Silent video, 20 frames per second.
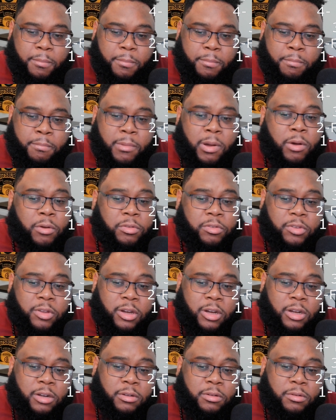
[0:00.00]

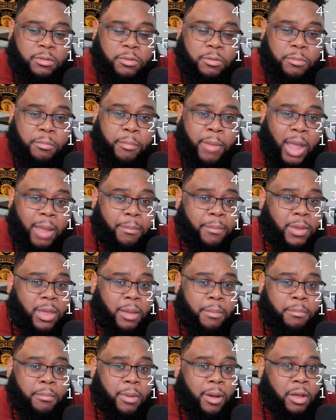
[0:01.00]
Mostert might be
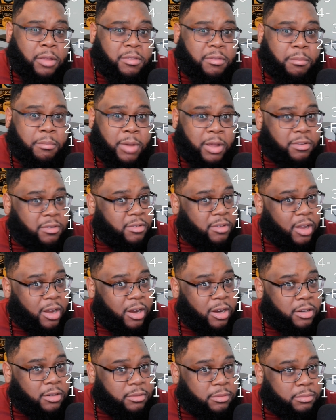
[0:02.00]
a must
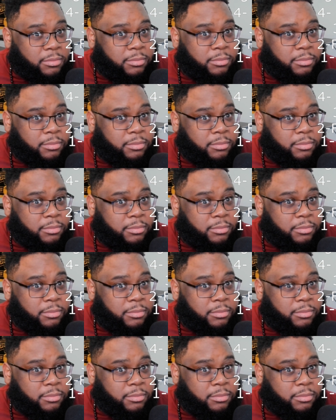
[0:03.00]
start.